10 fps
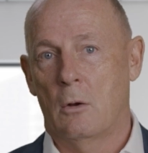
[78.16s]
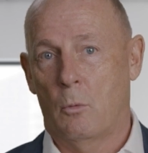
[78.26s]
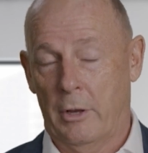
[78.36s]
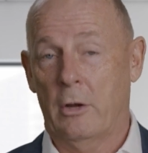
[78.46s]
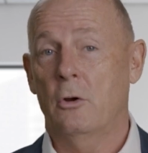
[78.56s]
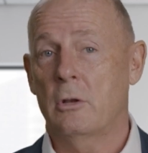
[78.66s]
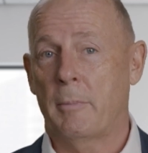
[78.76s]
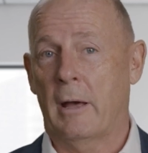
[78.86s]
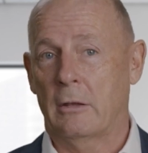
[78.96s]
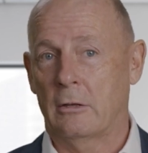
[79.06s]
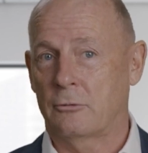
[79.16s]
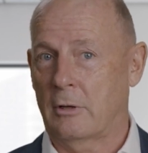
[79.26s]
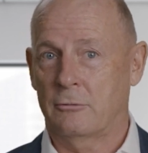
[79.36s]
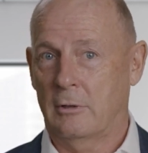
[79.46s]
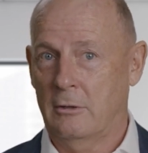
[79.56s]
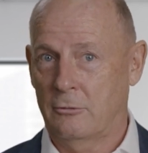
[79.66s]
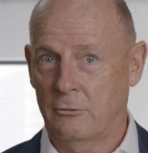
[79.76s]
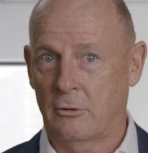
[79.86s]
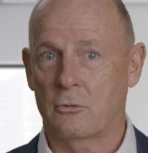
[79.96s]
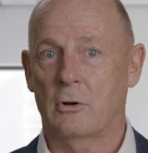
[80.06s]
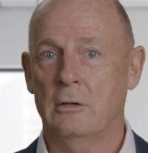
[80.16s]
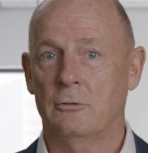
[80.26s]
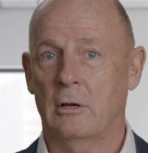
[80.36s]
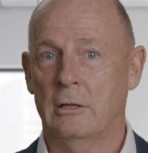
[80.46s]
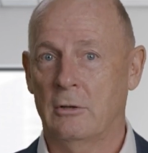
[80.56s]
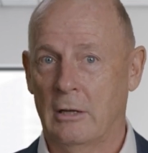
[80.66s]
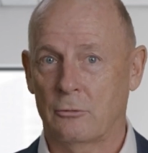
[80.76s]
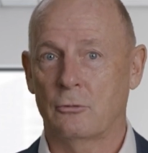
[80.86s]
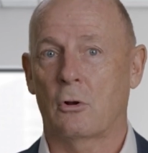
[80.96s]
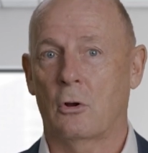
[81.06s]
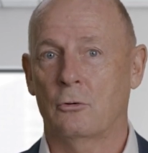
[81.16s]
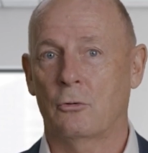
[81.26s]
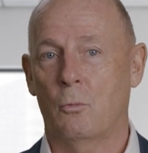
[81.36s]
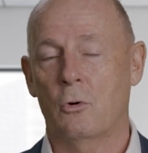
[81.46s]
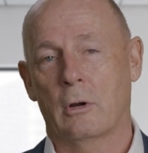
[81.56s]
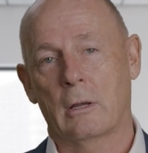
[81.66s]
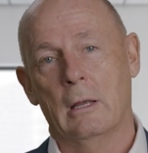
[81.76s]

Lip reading: When I heard about this, I said, this is a crazy idea. It's not going to work.